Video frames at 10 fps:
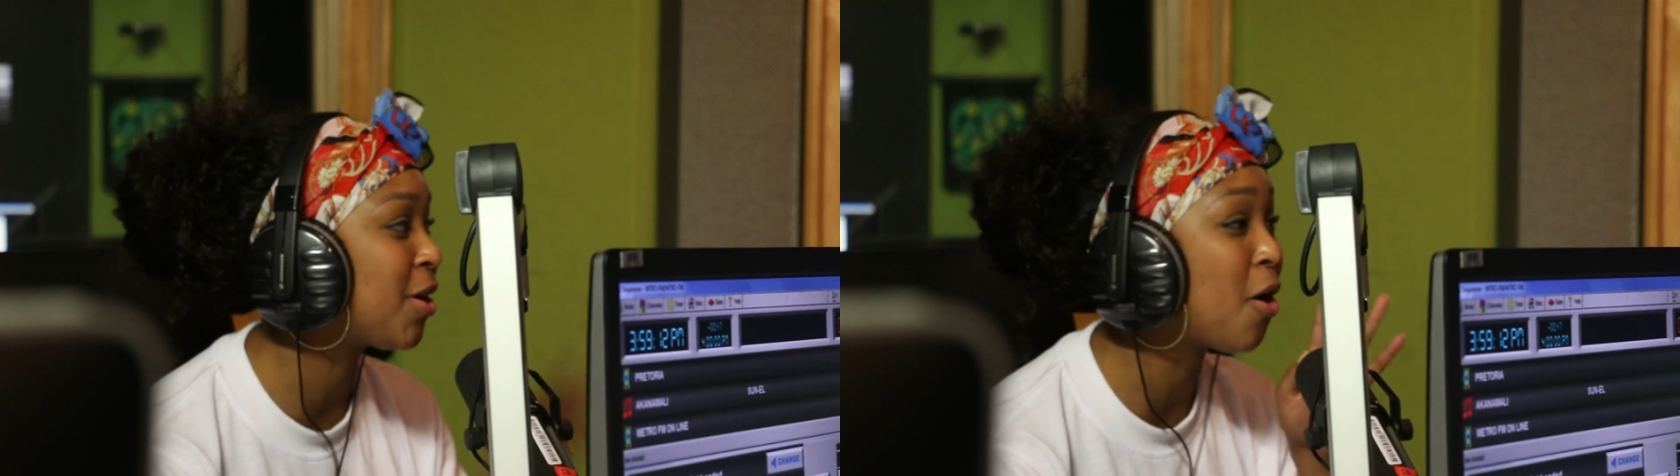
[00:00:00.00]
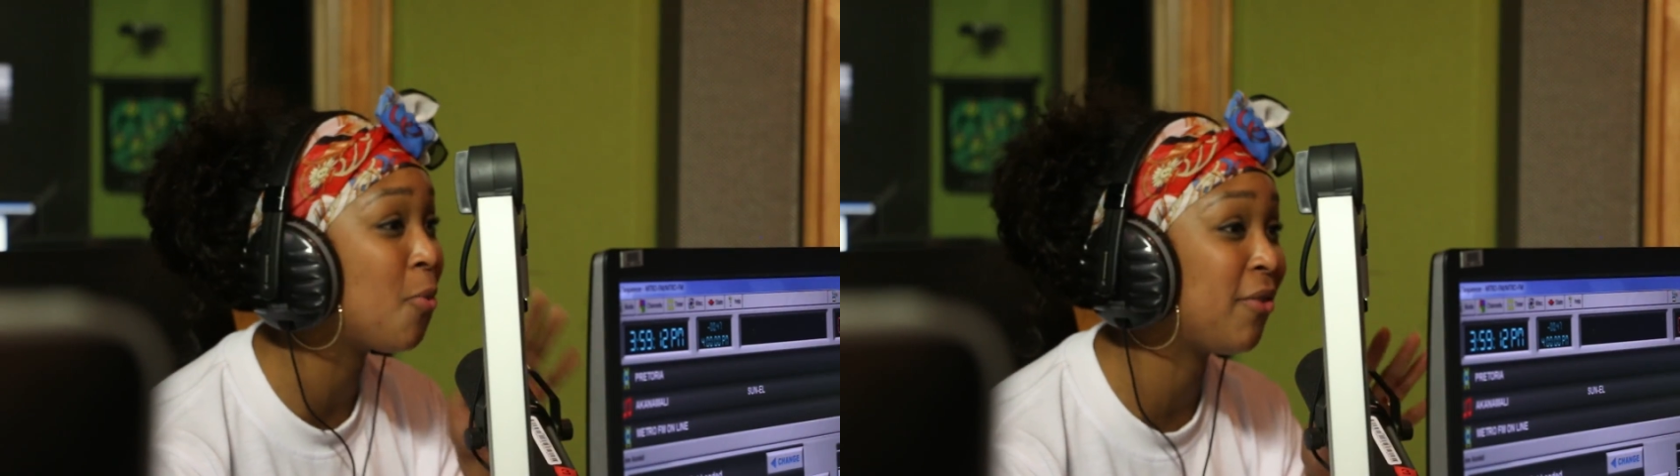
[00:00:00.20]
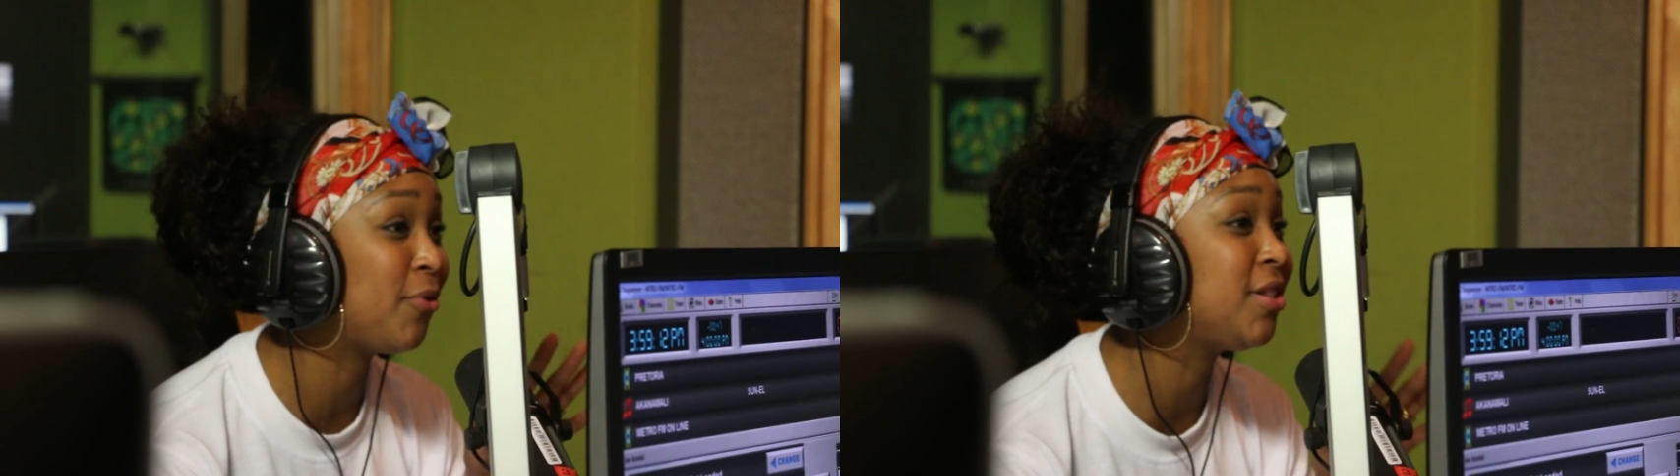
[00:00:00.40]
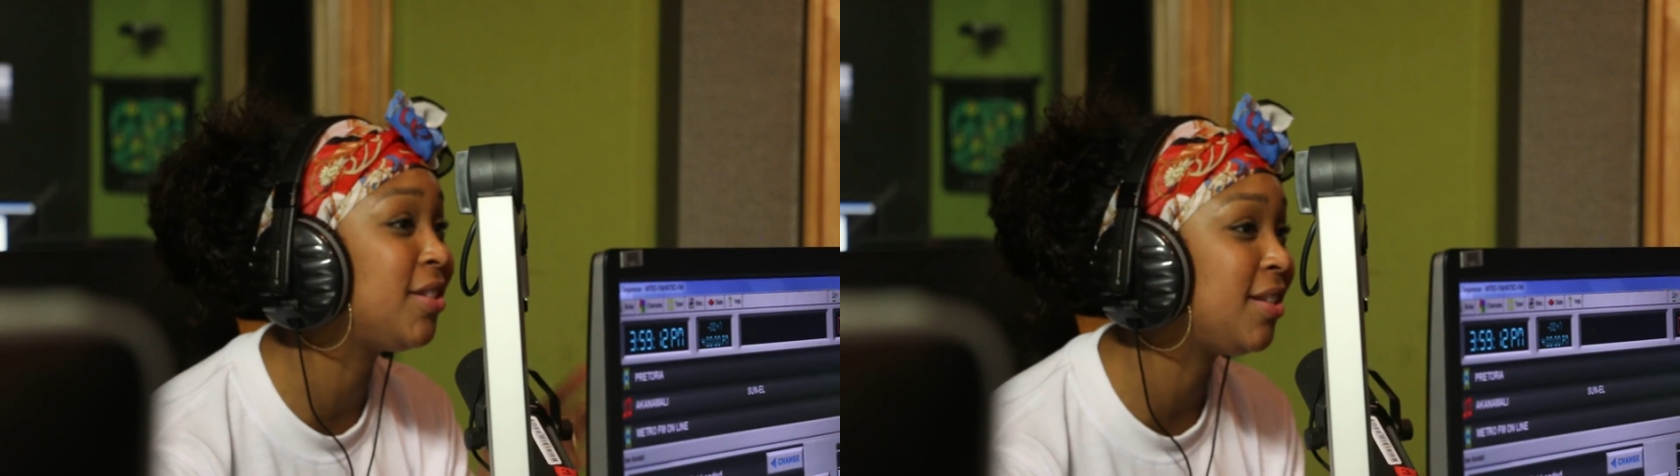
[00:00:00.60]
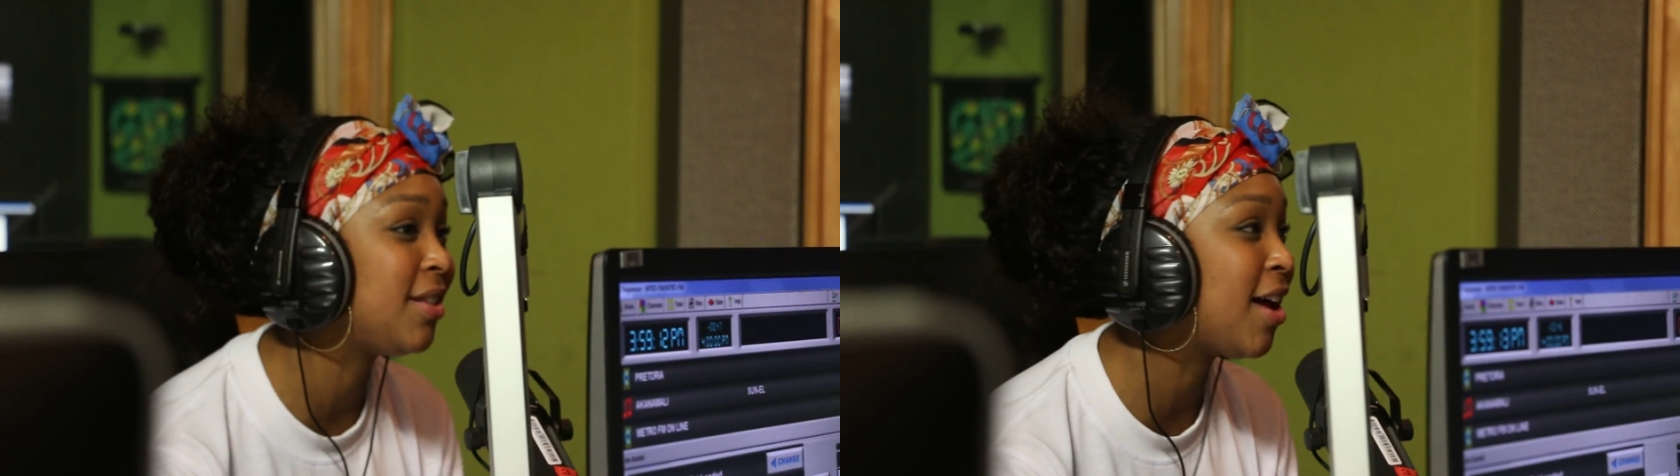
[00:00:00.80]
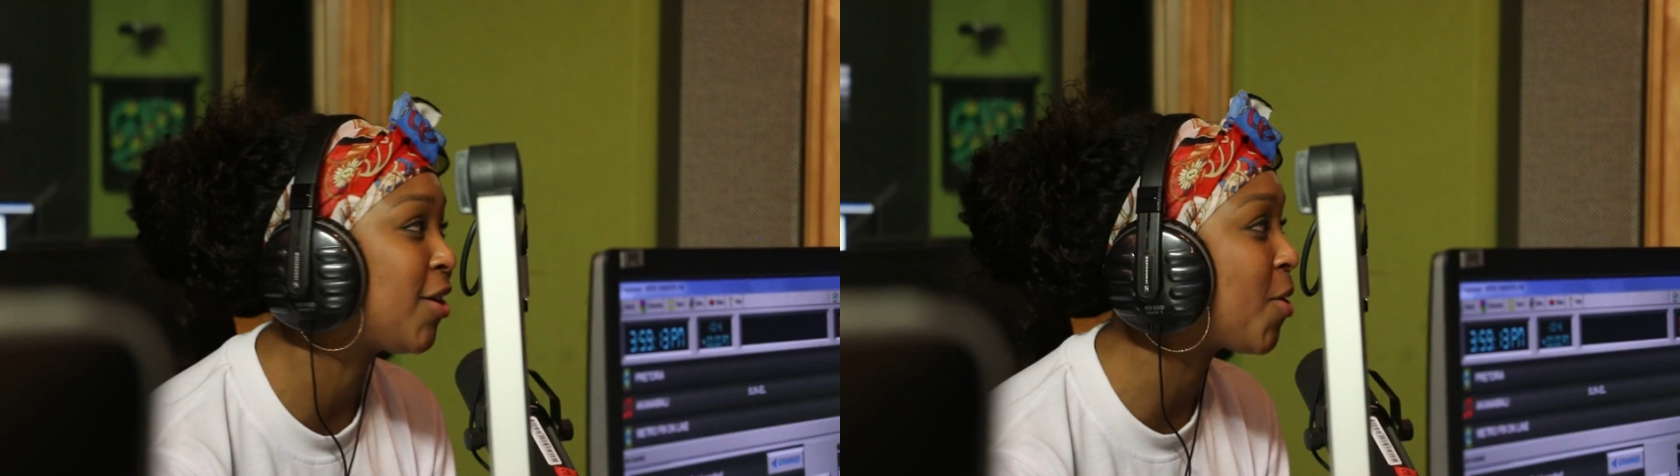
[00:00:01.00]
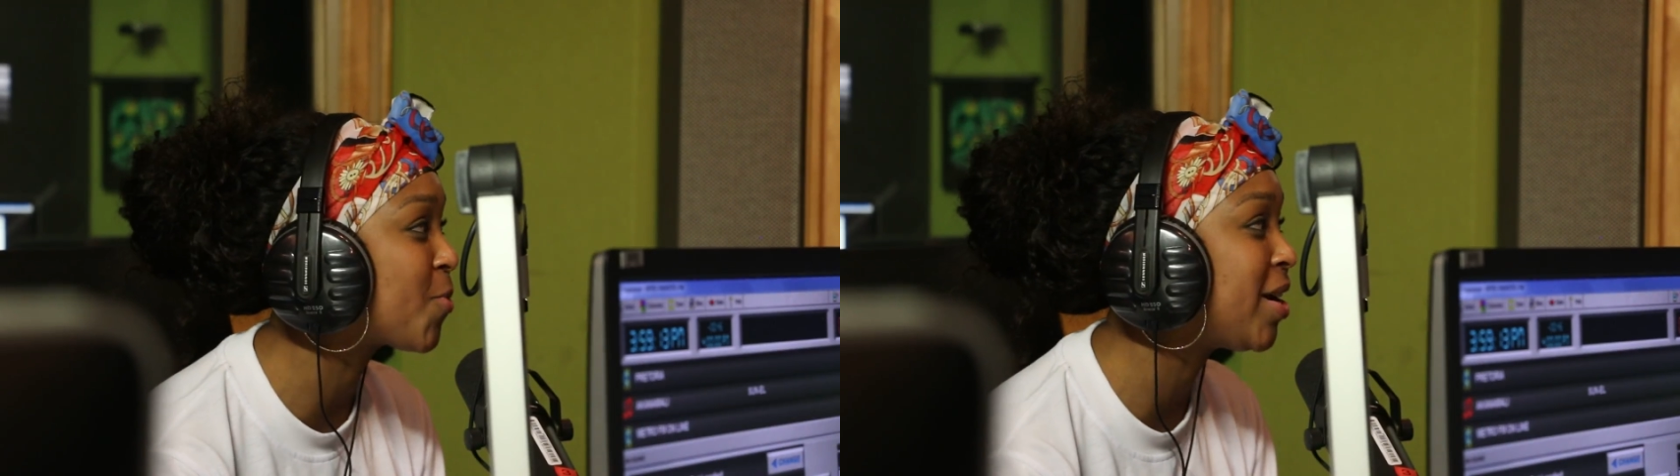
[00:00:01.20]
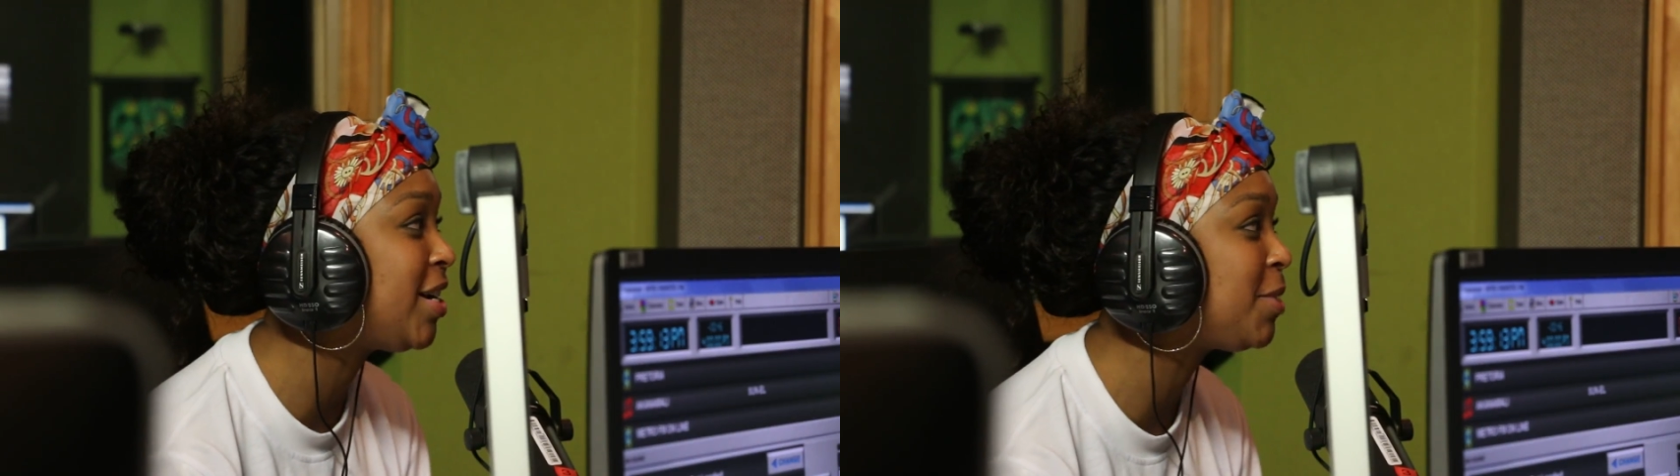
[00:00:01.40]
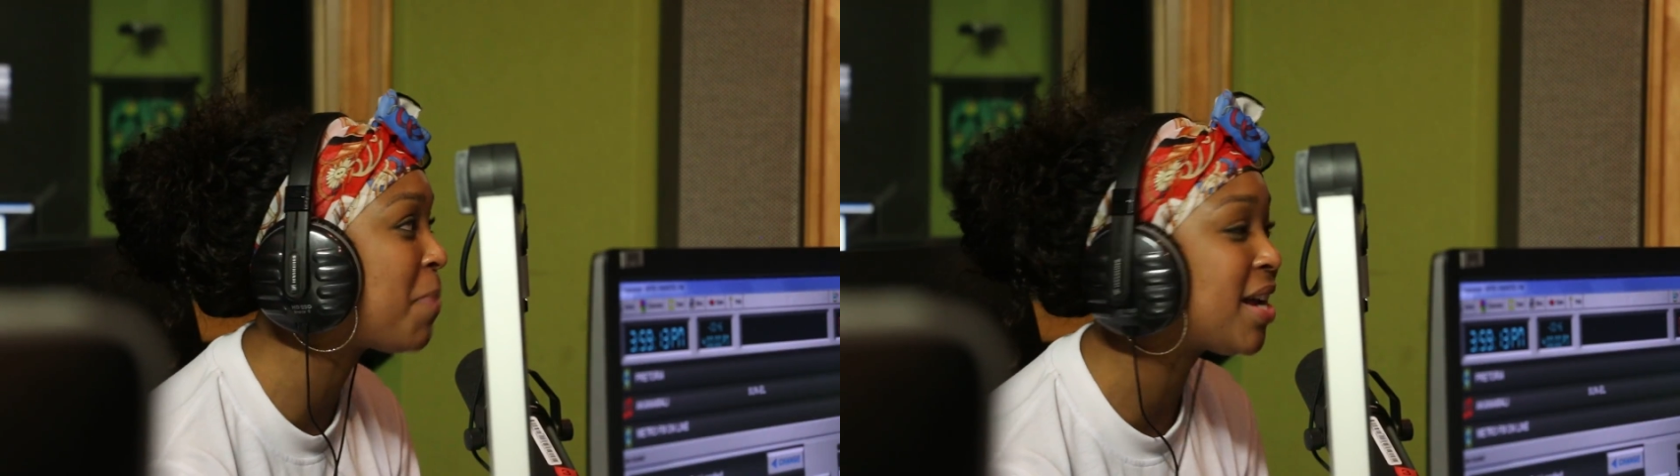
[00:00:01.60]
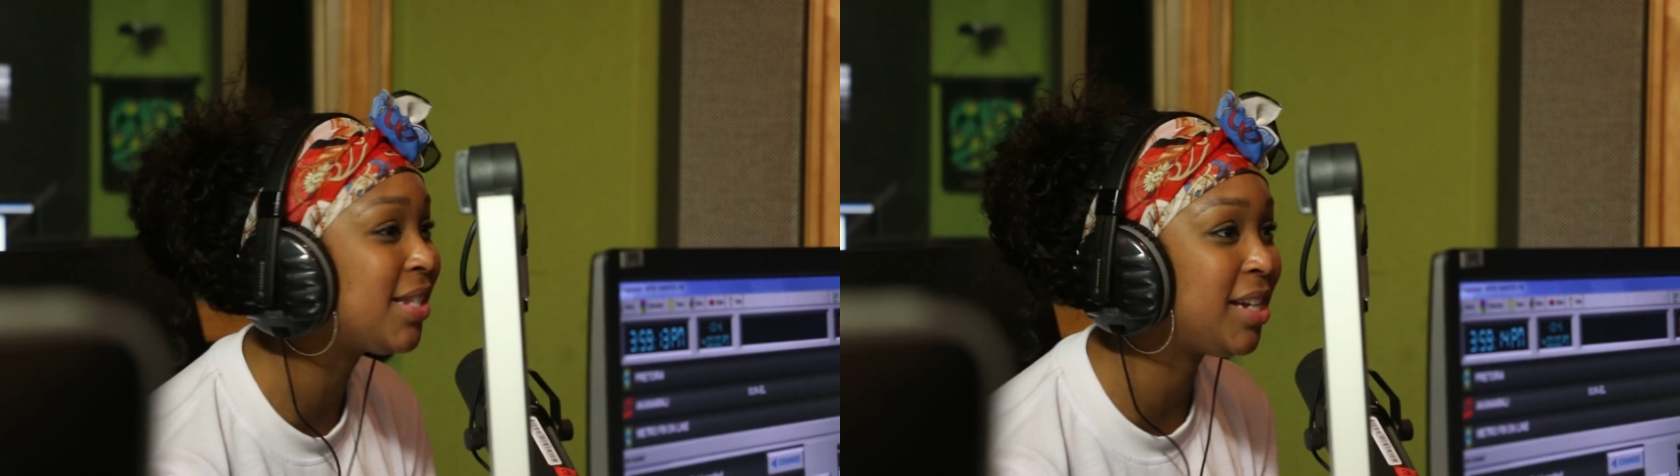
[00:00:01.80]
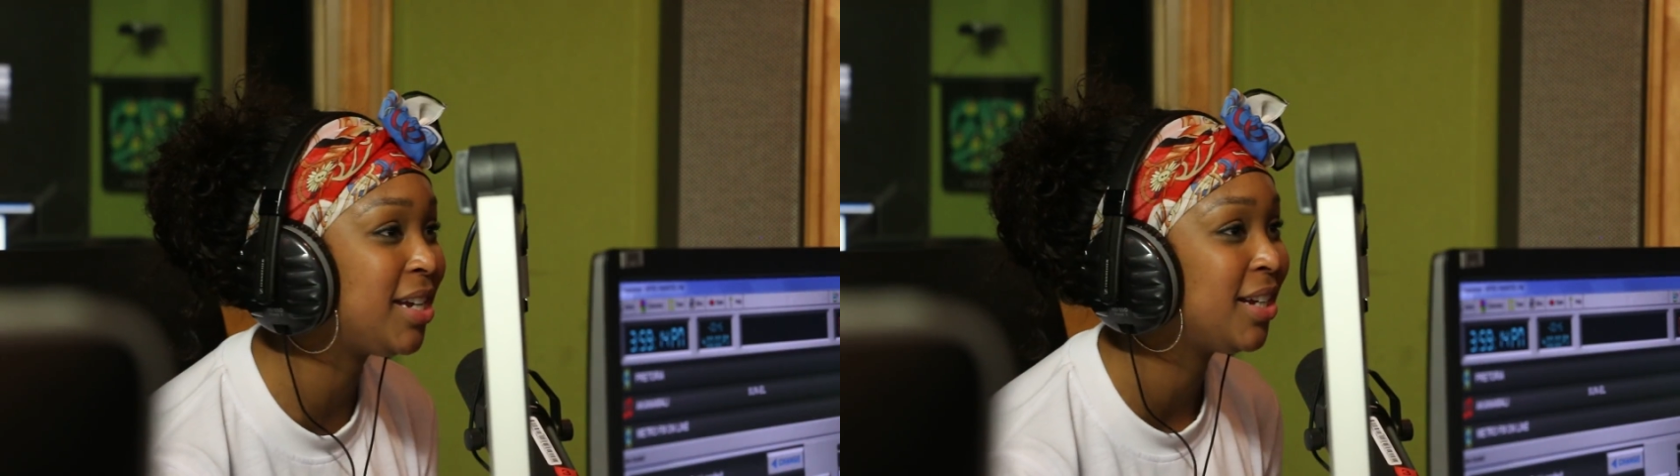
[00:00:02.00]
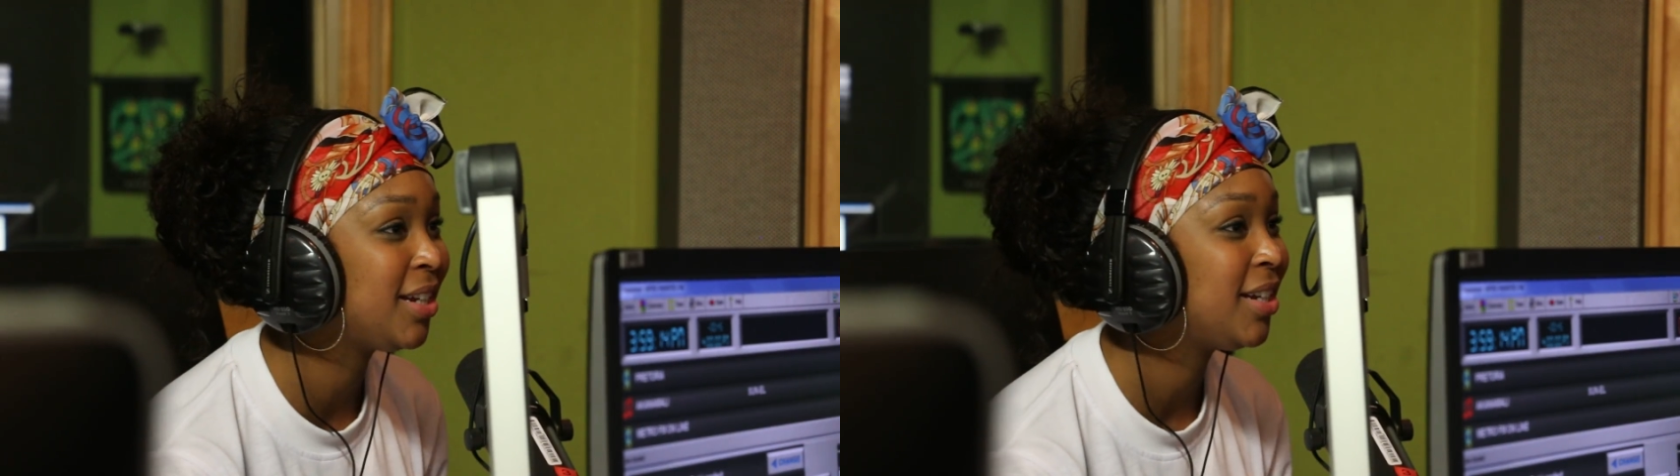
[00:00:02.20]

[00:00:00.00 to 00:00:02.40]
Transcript: I can't wait for you to see that. It got really spicy.